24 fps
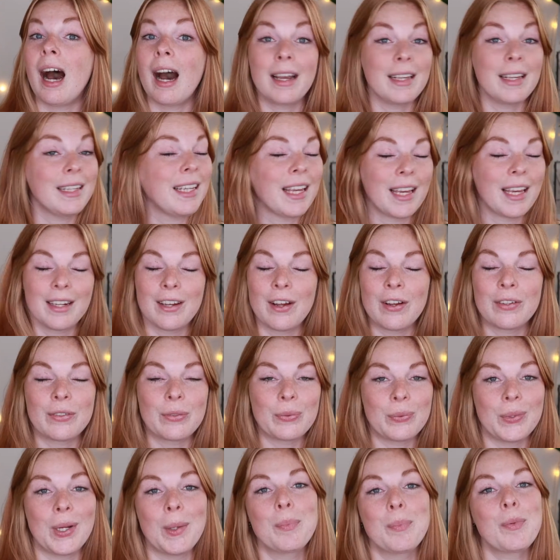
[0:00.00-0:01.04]
I
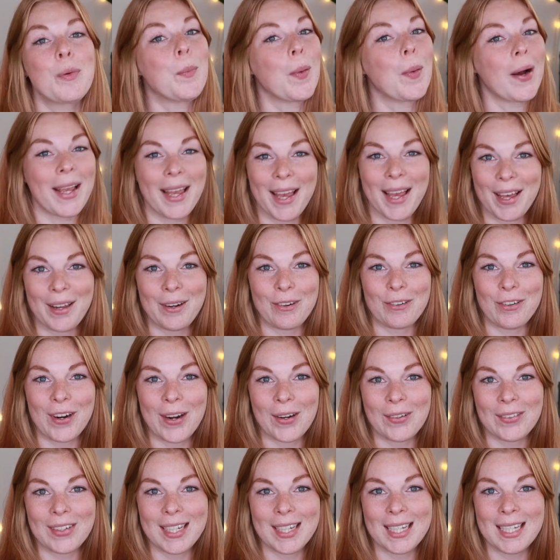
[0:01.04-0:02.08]
cannot wrap my head
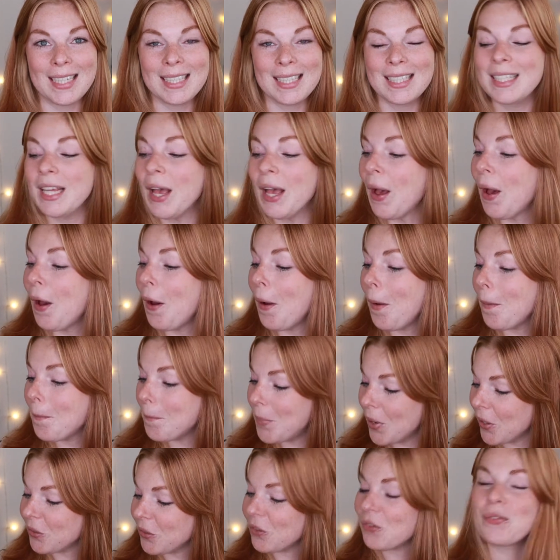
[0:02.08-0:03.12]
around it.
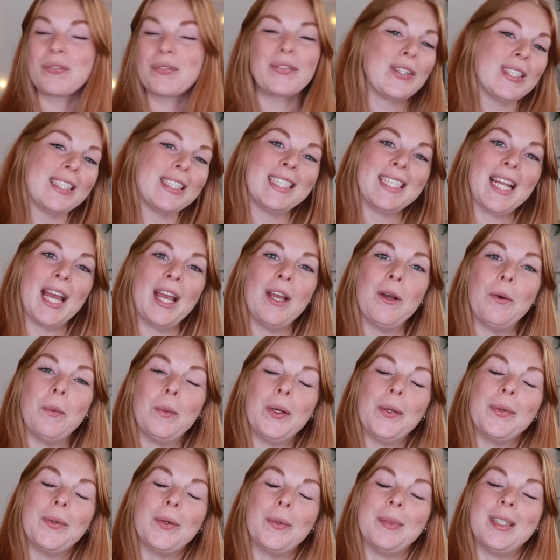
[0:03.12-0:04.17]
But for today,
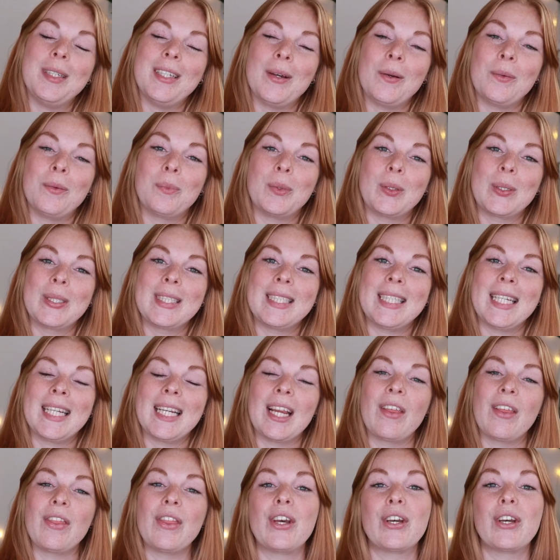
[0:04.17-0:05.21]
we will be
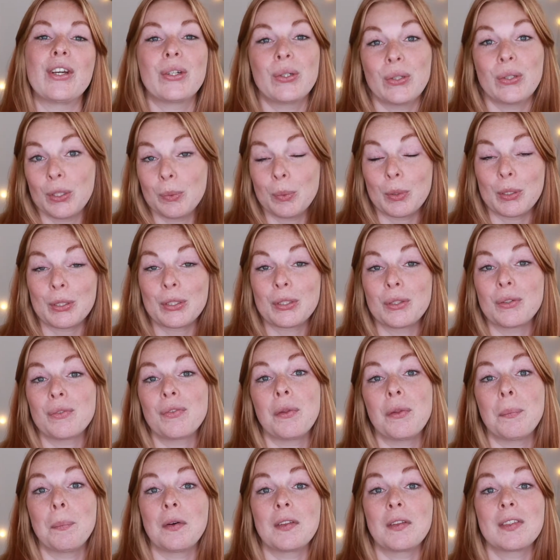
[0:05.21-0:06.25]
unboxing the Goodiebox
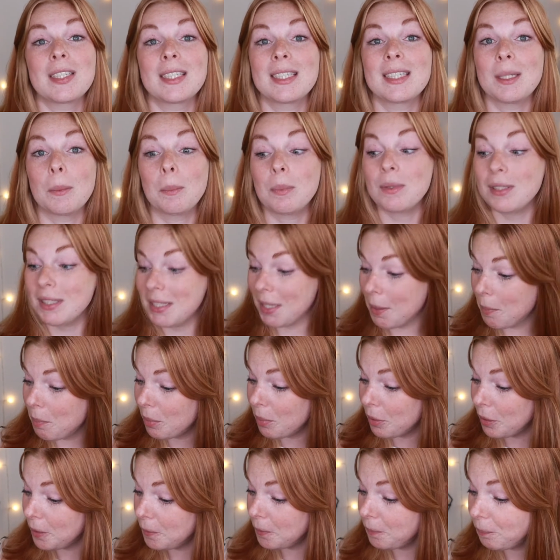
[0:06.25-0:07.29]
of the month
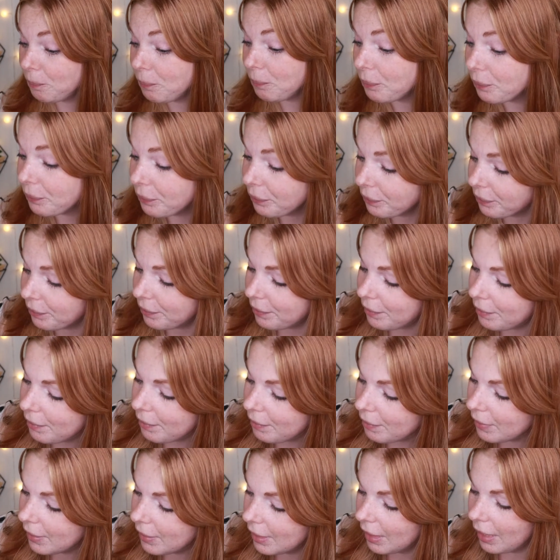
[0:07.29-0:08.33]
September.
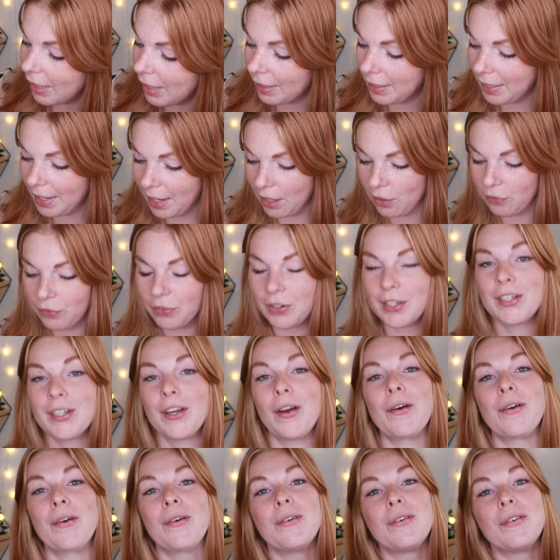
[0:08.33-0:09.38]
I have
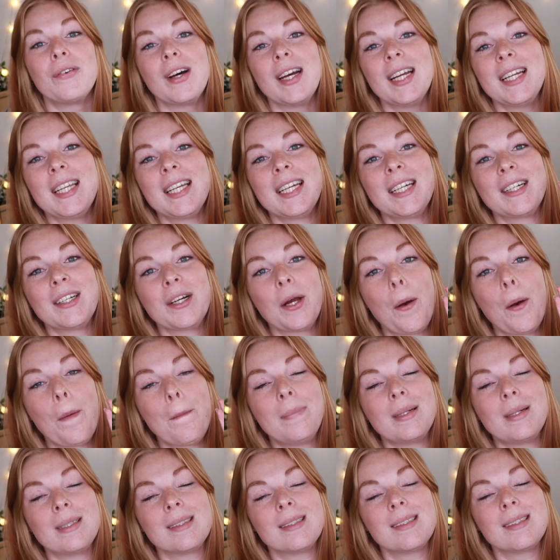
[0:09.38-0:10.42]
it right here
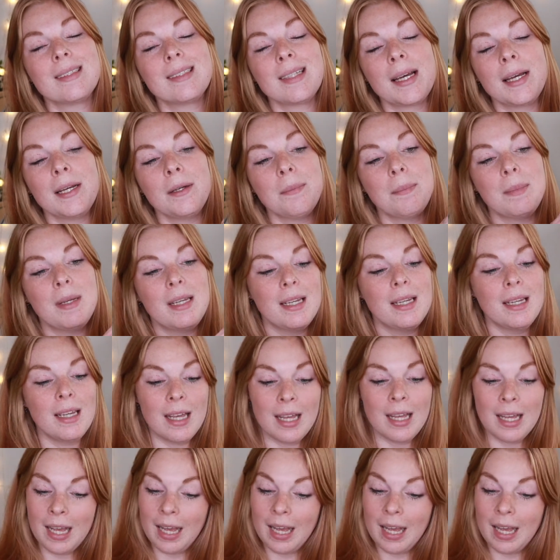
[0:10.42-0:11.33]
beside me.